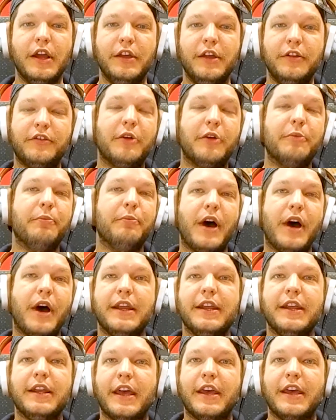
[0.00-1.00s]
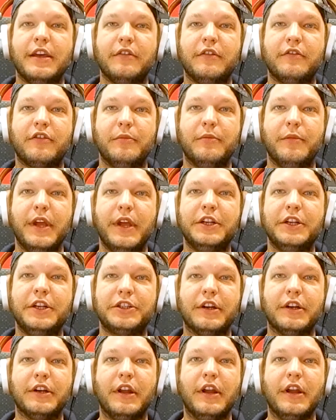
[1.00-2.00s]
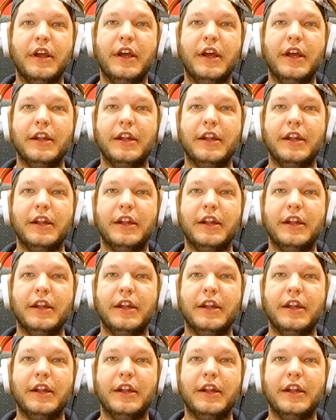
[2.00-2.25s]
You start mining that information.